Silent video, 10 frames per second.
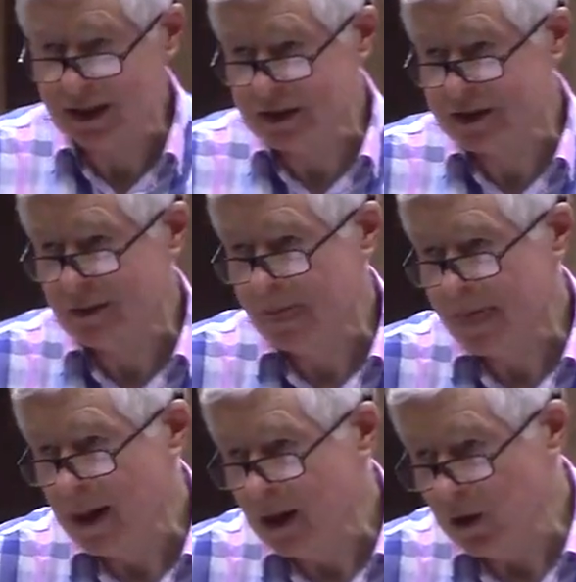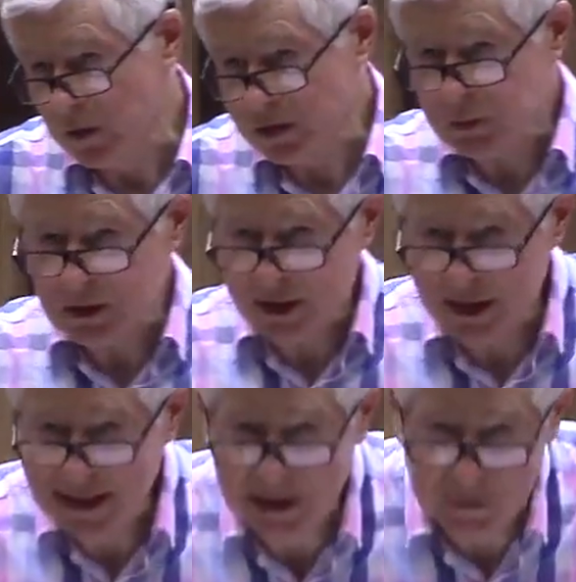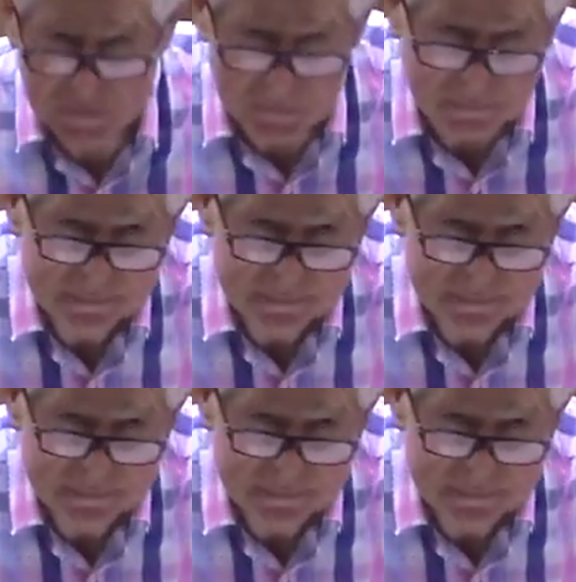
it or it will kill you.